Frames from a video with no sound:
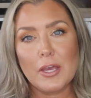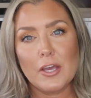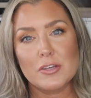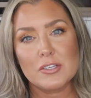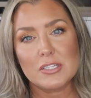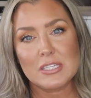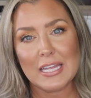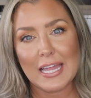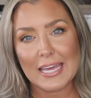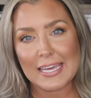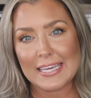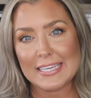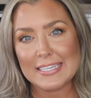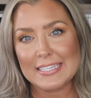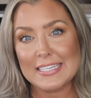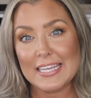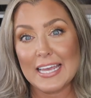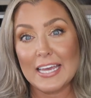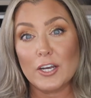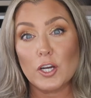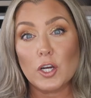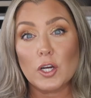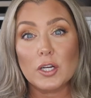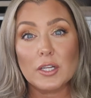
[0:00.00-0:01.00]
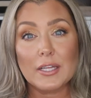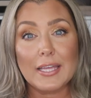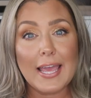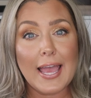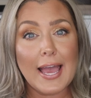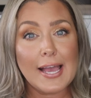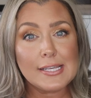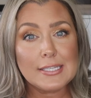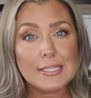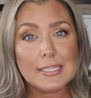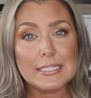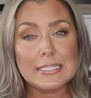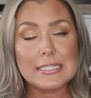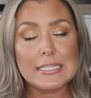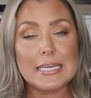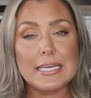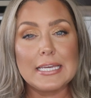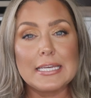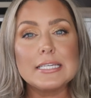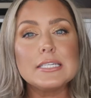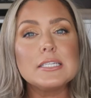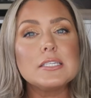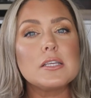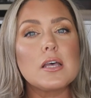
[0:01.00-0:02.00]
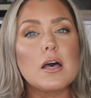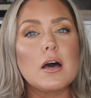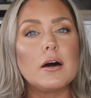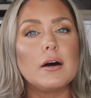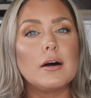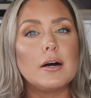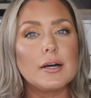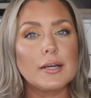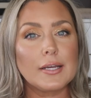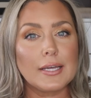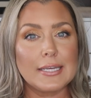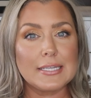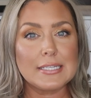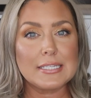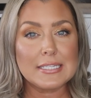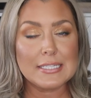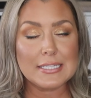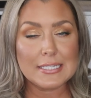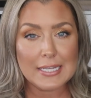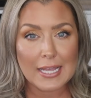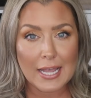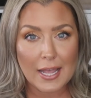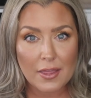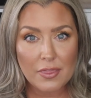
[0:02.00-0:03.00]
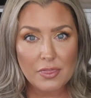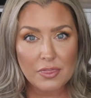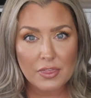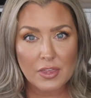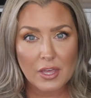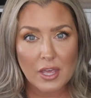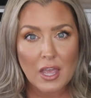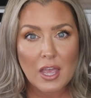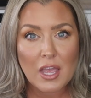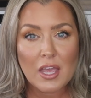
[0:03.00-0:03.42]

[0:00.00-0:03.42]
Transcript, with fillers: goes, like I said, early access is August 10th.